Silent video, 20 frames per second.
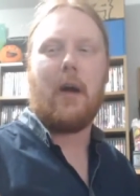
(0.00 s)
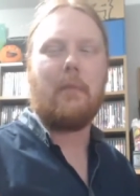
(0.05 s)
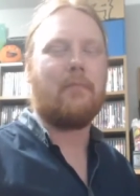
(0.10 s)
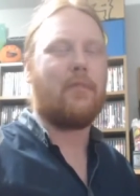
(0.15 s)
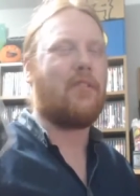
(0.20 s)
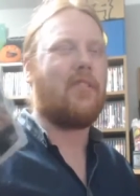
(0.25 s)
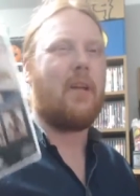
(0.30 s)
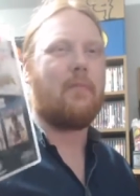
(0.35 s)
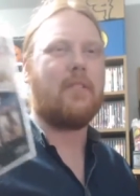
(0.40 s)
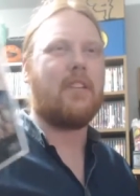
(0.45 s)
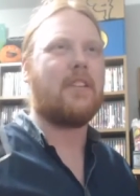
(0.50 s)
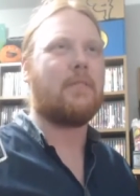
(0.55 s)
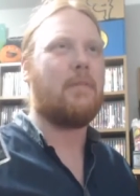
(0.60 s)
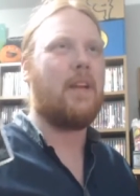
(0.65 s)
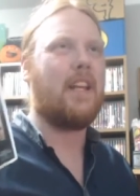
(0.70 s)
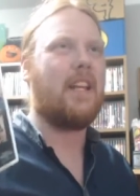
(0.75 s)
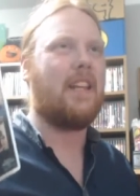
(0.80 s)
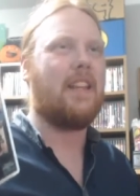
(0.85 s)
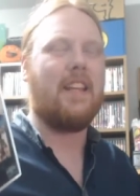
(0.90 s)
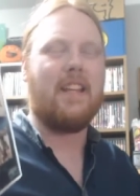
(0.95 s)
I'm grabbing as
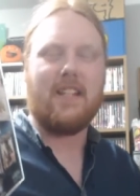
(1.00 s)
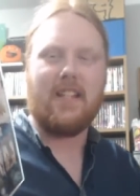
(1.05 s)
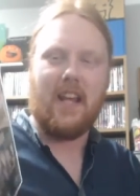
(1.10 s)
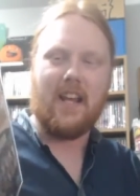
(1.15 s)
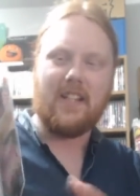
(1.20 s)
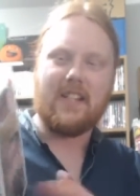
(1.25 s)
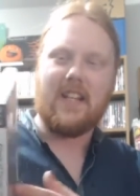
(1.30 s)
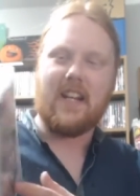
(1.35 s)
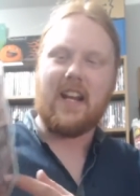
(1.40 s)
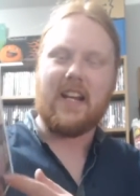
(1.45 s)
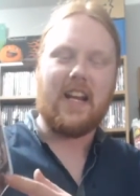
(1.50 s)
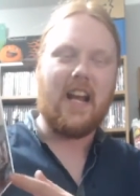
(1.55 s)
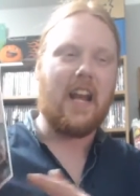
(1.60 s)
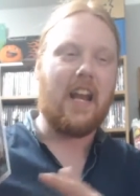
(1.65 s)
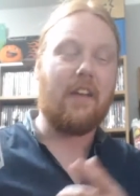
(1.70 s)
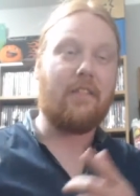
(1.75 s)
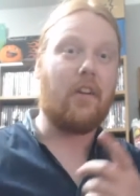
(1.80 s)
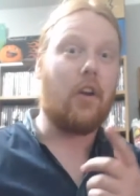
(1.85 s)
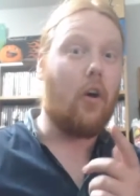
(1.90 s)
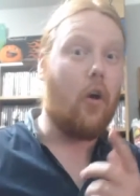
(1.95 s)
many of these things as I can.
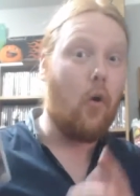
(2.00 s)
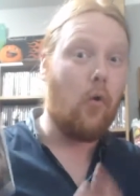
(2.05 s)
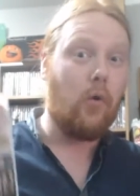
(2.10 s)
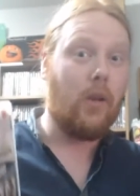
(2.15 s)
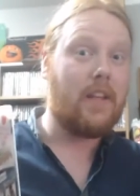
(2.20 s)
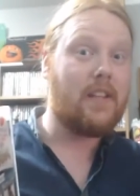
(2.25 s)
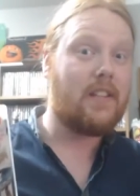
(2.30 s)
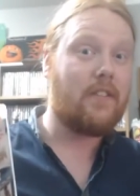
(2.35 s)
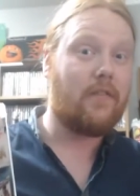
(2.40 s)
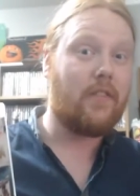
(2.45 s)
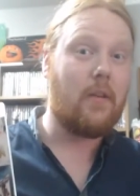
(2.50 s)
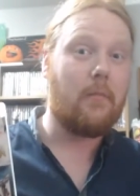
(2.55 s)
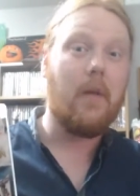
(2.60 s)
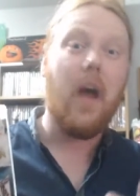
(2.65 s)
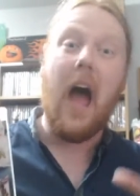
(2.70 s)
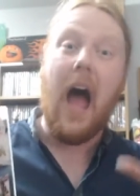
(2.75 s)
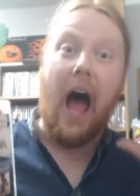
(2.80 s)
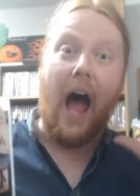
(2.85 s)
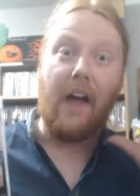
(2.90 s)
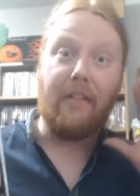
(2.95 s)
I've got a whole list of them.
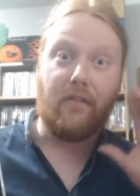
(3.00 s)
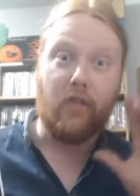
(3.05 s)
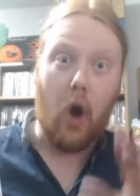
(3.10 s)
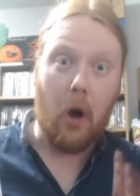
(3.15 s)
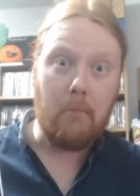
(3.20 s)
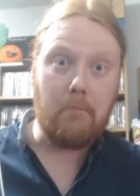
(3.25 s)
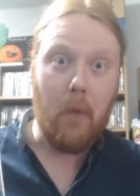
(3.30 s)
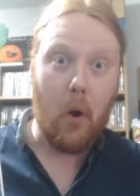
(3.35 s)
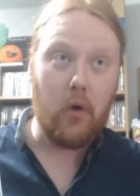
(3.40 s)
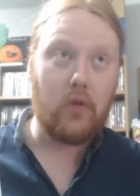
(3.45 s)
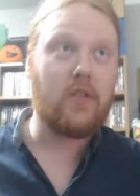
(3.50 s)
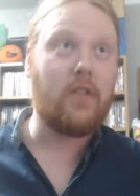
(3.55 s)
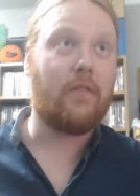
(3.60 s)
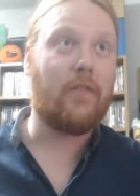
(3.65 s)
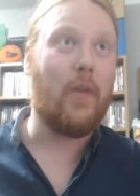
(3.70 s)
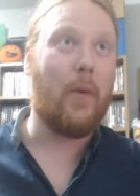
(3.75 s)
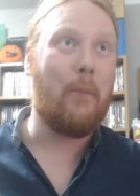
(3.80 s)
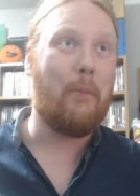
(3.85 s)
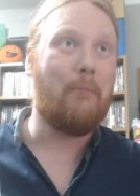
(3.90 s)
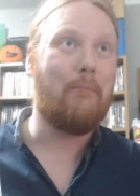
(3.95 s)
I've got most of
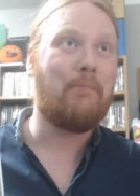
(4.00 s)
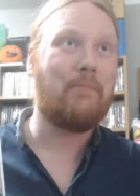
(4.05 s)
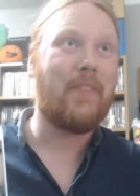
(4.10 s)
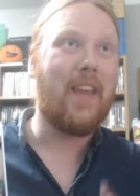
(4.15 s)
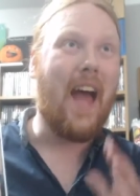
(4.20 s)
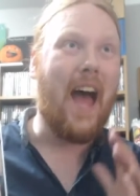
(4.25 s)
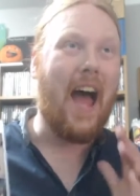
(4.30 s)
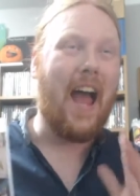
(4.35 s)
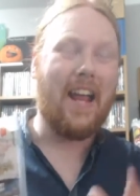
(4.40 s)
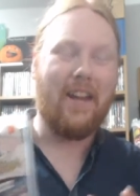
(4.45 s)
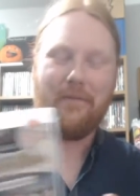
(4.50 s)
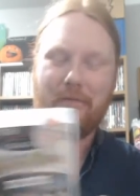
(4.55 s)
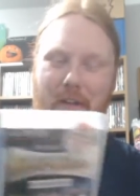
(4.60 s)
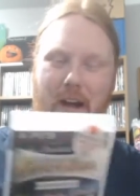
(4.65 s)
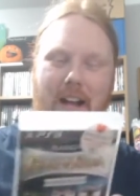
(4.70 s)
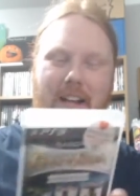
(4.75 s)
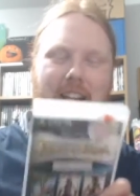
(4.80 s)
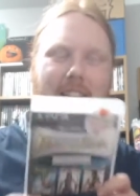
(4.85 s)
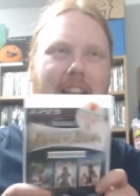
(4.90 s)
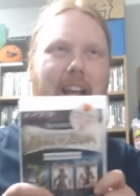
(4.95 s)
them. I
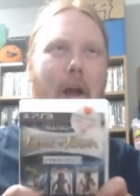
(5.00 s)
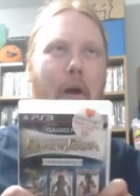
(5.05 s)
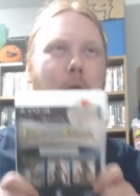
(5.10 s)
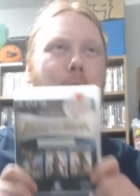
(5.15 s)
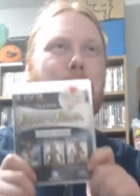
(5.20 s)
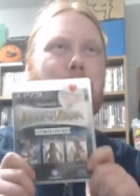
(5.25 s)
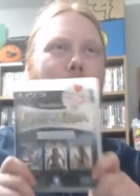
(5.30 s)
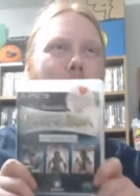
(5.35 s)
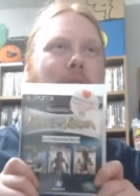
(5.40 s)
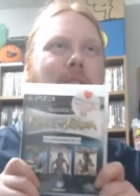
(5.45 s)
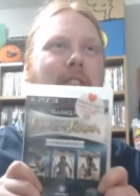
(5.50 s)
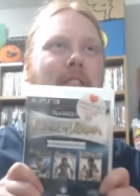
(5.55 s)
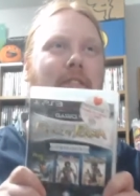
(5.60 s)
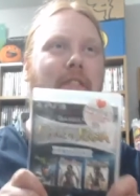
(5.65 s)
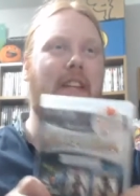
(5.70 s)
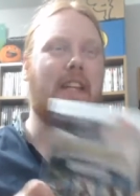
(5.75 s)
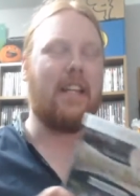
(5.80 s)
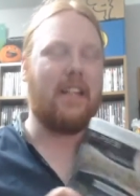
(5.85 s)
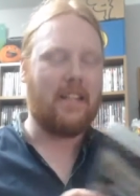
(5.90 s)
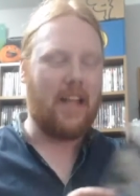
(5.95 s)
finally own most of
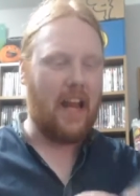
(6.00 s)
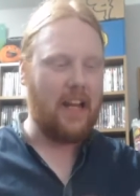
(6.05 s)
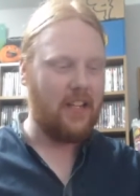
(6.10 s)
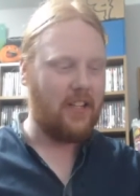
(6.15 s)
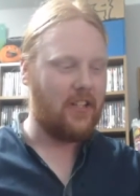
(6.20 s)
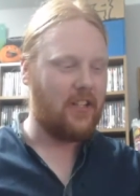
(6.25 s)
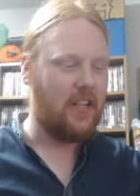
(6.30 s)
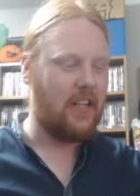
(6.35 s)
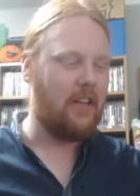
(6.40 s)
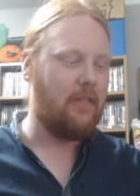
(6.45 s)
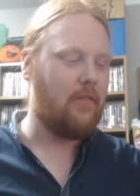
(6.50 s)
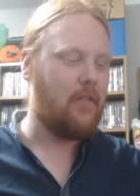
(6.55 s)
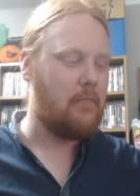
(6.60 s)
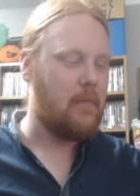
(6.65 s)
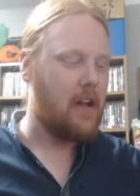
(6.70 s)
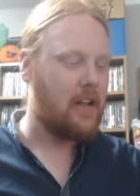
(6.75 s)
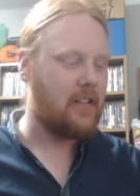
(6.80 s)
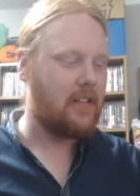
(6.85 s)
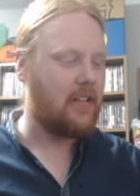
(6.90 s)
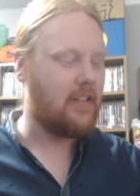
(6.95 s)
these HD
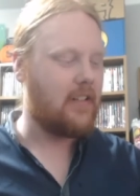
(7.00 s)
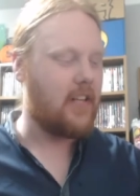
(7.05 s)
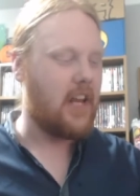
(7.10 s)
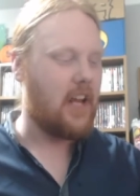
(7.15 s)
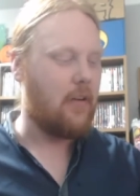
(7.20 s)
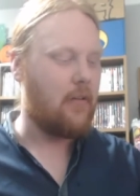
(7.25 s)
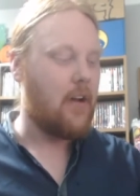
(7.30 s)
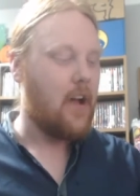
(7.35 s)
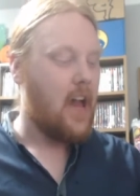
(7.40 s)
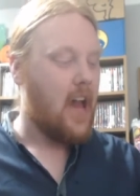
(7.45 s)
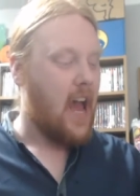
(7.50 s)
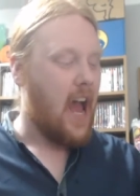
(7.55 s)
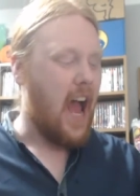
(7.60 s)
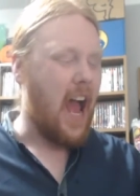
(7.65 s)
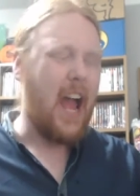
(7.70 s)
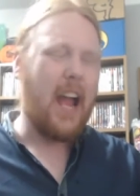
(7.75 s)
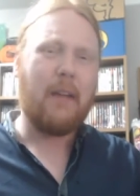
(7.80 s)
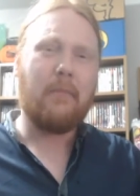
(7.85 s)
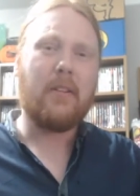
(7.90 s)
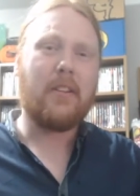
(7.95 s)
remasters now.
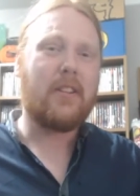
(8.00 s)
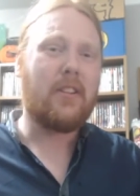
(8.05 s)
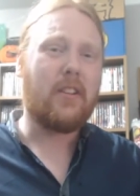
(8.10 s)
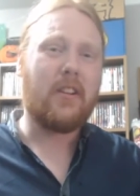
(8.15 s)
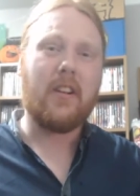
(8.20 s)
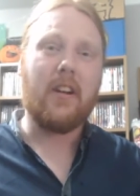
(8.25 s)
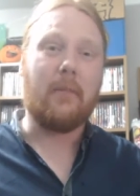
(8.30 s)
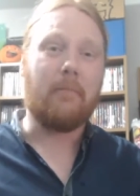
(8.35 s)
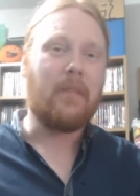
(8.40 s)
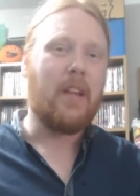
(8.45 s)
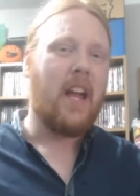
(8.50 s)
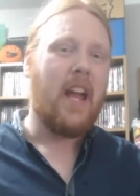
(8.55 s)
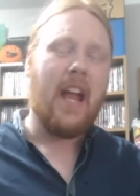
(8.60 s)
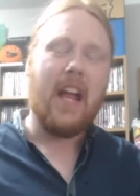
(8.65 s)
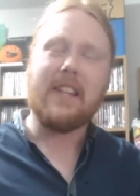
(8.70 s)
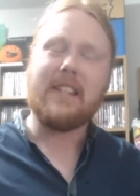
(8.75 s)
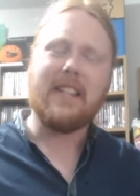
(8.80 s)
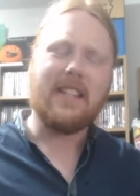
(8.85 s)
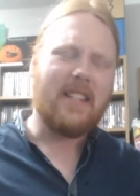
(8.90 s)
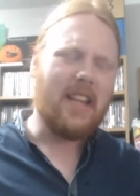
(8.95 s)
I'm a sucker.
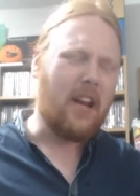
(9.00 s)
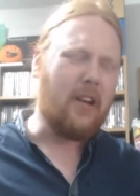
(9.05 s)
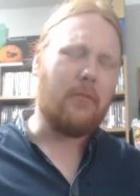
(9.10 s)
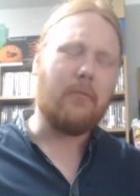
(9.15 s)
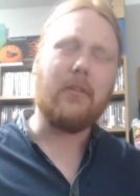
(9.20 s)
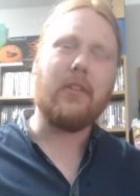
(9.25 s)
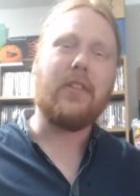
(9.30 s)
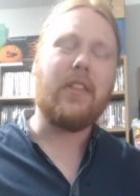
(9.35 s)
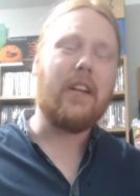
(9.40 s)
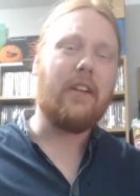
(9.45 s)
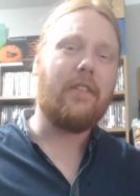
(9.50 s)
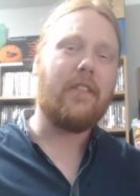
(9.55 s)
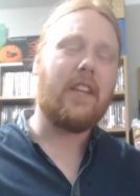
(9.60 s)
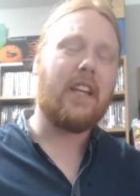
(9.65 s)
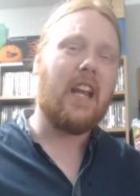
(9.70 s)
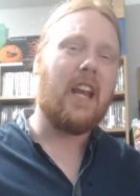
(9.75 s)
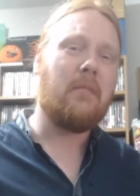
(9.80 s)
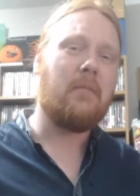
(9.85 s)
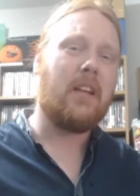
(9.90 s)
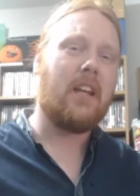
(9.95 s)
It's a terrible thing for the
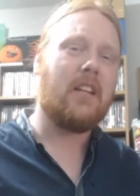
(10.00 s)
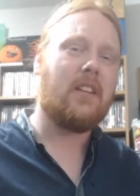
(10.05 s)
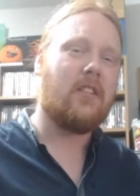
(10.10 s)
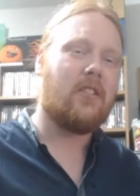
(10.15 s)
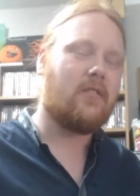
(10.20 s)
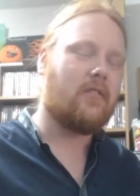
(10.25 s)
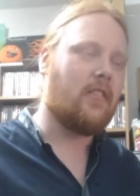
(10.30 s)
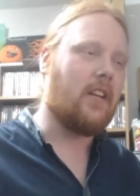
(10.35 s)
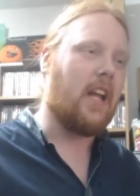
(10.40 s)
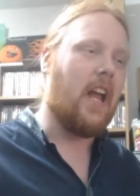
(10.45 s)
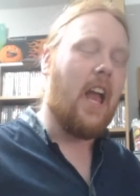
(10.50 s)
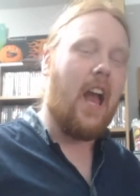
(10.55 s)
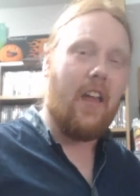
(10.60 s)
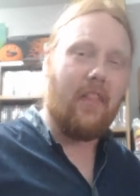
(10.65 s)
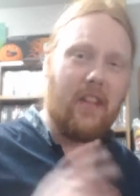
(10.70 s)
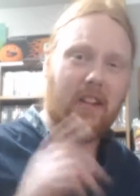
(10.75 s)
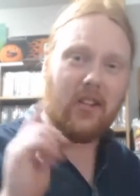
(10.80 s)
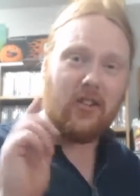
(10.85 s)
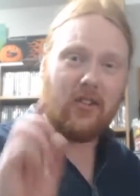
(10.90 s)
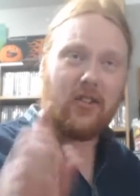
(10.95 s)
gaming industry, and
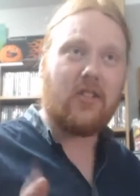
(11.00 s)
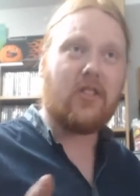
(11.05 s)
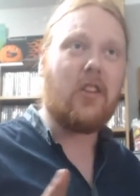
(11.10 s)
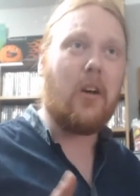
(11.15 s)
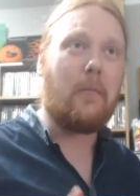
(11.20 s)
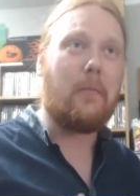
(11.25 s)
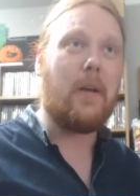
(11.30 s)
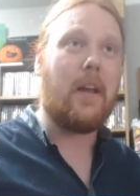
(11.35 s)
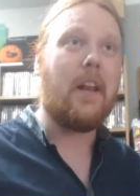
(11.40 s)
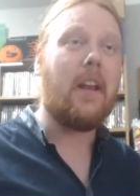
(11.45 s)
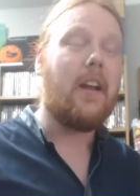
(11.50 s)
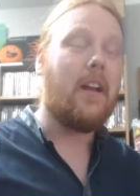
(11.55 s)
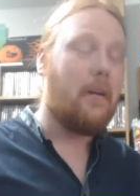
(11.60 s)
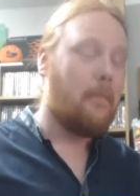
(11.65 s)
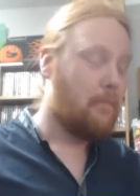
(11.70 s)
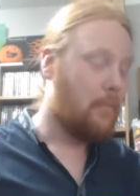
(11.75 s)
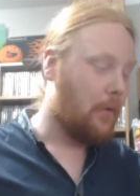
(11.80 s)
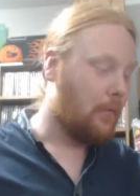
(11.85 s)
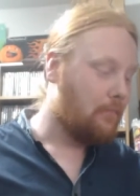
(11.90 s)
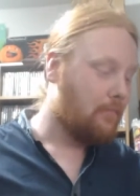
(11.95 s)
they should stop it.
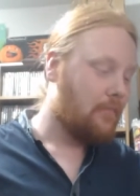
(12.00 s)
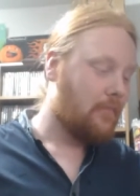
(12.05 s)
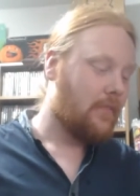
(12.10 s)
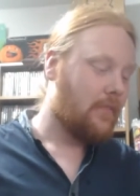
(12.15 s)
But,